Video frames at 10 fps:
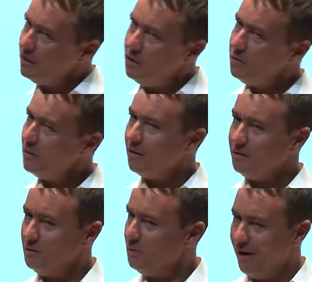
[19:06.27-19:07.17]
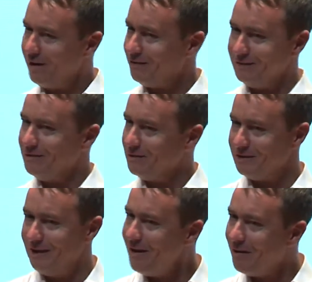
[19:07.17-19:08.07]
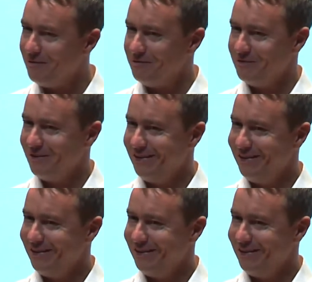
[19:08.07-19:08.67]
you got to work on yourself.